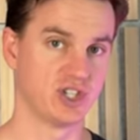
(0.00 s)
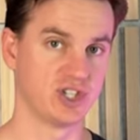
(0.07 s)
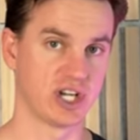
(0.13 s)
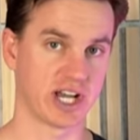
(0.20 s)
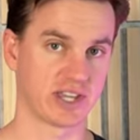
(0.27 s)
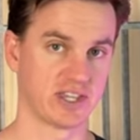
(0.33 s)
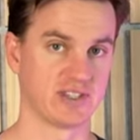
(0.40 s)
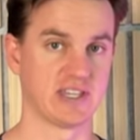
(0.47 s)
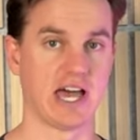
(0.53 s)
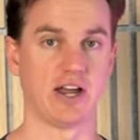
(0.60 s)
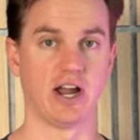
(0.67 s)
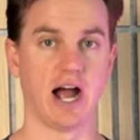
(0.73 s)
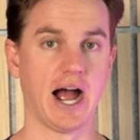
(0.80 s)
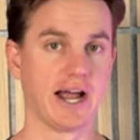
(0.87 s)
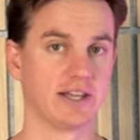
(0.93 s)
you check this
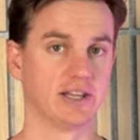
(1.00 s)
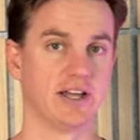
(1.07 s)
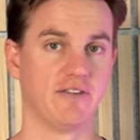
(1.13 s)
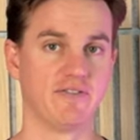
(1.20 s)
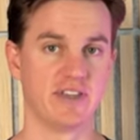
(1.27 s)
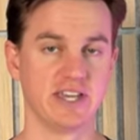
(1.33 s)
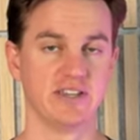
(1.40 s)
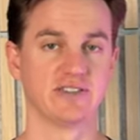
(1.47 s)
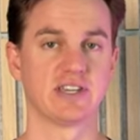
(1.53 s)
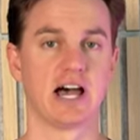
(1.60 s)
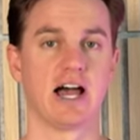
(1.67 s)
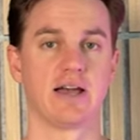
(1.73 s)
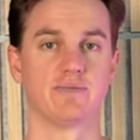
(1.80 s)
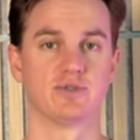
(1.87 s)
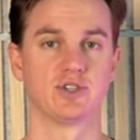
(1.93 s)
out. I love these.
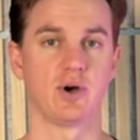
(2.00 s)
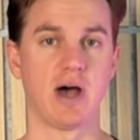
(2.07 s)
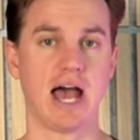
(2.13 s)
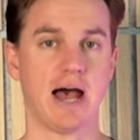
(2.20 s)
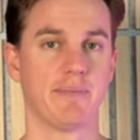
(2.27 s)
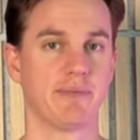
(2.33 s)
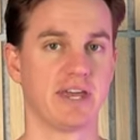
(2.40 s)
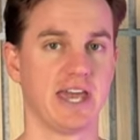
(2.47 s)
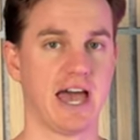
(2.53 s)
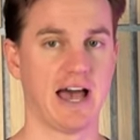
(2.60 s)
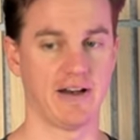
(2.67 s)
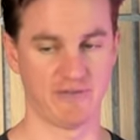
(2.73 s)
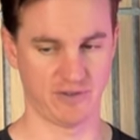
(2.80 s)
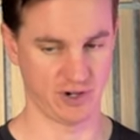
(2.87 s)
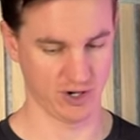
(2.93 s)
I'm so happy
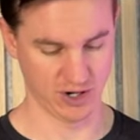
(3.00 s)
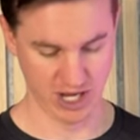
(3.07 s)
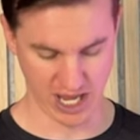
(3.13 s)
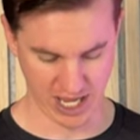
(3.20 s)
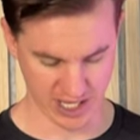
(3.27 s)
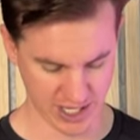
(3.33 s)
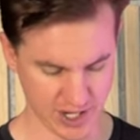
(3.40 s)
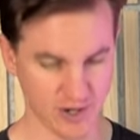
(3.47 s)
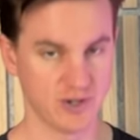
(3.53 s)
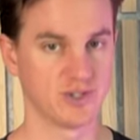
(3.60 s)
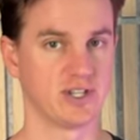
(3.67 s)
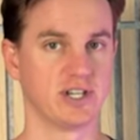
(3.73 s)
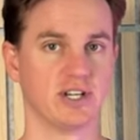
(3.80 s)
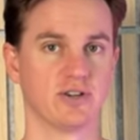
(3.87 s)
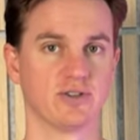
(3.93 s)
after years
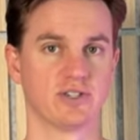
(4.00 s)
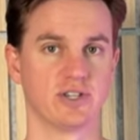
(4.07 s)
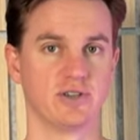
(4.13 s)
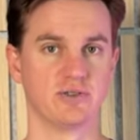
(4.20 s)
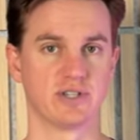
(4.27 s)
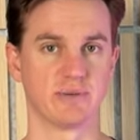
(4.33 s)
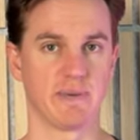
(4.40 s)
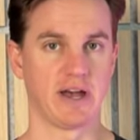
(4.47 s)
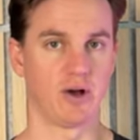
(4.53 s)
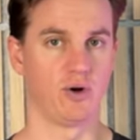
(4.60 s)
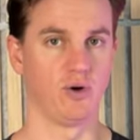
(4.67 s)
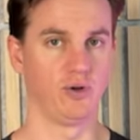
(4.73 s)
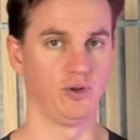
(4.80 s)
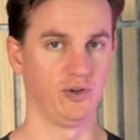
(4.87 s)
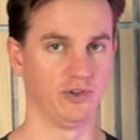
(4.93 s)
and years of using my
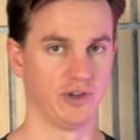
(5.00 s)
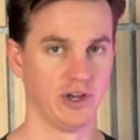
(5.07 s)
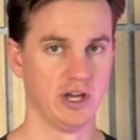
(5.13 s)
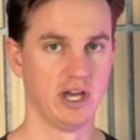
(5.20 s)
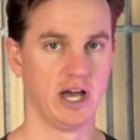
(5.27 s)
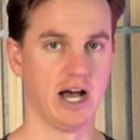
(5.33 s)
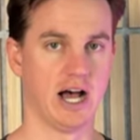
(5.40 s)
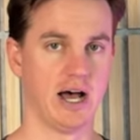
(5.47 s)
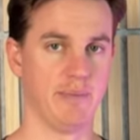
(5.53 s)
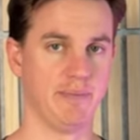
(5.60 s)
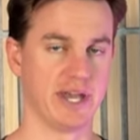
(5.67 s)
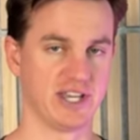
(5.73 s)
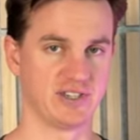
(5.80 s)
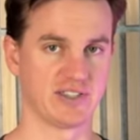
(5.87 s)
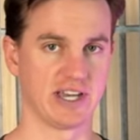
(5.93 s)
old uh,
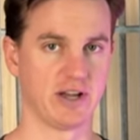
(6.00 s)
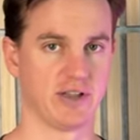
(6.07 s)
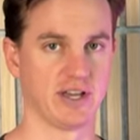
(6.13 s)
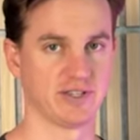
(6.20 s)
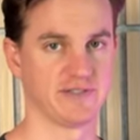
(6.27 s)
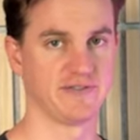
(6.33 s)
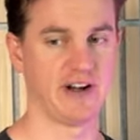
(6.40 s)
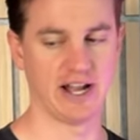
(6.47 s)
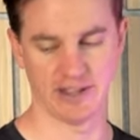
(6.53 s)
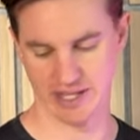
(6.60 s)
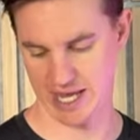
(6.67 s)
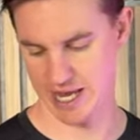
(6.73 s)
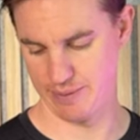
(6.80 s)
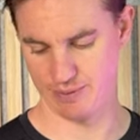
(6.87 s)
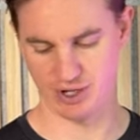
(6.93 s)
base layer that is
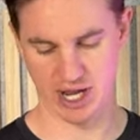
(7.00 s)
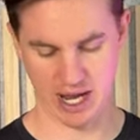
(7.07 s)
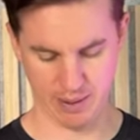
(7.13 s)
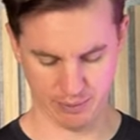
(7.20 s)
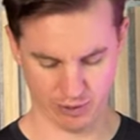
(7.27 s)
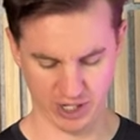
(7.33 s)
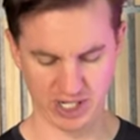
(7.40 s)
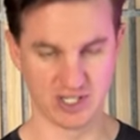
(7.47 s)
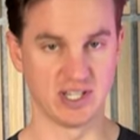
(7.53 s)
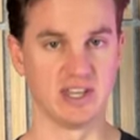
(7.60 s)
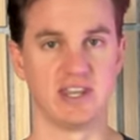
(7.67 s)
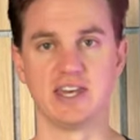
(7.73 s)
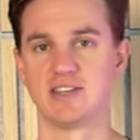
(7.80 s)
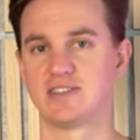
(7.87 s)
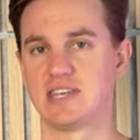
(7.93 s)
finally able to upgrade to
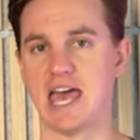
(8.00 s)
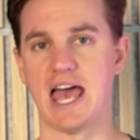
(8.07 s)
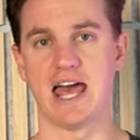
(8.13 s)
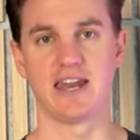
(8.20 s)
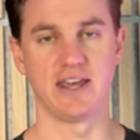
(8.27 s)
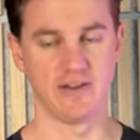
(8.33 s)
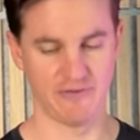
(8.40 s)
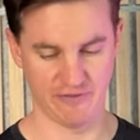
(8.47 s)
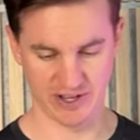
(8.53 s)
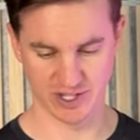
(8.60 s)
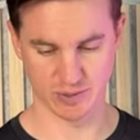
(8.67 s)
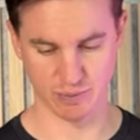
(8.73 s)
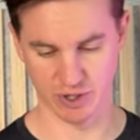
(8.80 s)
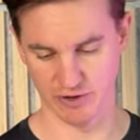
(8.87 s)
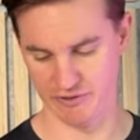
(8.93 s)
this and it fits
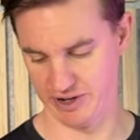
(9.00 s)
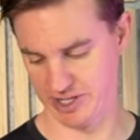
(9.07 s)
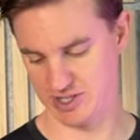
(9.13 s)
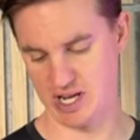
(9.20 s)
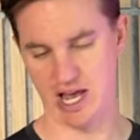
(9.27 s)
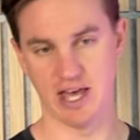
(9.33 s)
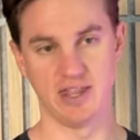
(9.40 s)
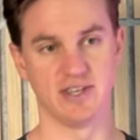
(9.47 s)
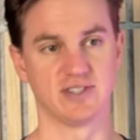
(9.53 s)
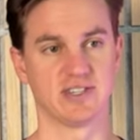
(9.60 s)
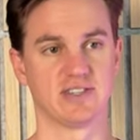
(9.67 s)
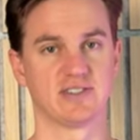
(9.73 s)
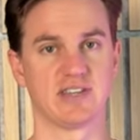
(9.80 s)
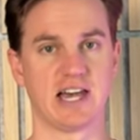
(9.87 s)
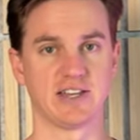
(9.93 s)
perfect. Uh, this
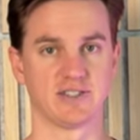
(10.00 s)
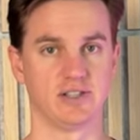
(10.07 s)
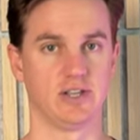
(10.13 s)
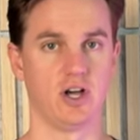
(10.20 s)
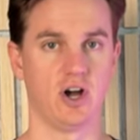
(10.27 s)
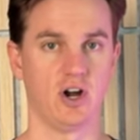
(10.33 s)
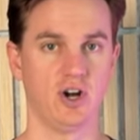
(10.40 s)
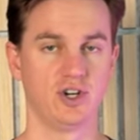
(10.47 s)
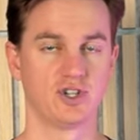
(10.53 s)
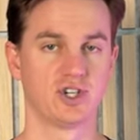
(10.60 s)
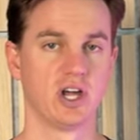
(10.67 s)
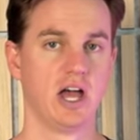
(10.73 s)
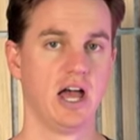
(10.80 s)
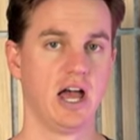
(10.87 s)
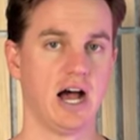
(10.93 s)
is size
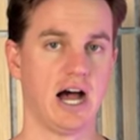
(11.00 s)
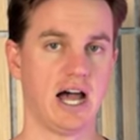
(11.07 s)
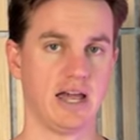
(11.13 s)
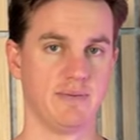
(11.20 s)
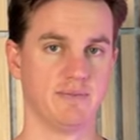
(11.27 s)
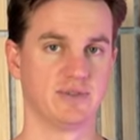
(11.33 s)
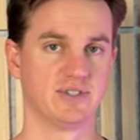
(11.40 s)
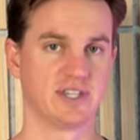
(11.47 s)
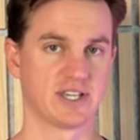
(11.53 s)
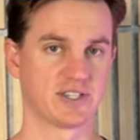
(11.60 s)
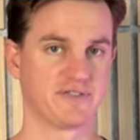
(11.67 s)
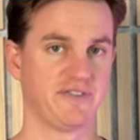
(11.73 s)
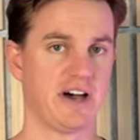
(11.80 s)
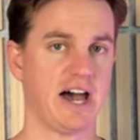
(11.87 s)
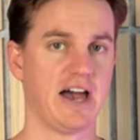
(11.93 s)
large. I'm
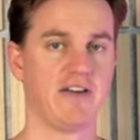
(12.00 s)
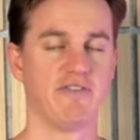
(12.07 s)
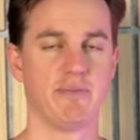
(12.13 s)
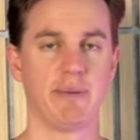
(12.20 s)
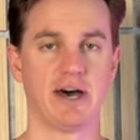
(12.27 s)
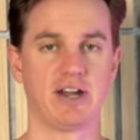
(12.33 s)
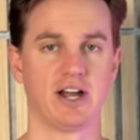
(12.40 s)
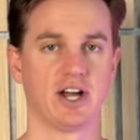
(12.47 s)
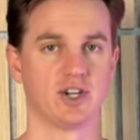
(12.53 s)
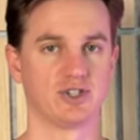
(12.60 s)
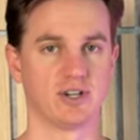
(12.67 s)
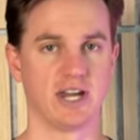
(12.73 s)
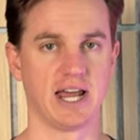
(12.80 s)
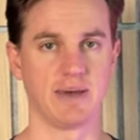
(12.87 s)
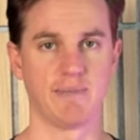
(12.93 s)
6'5", about
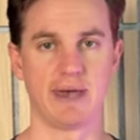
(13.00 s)
190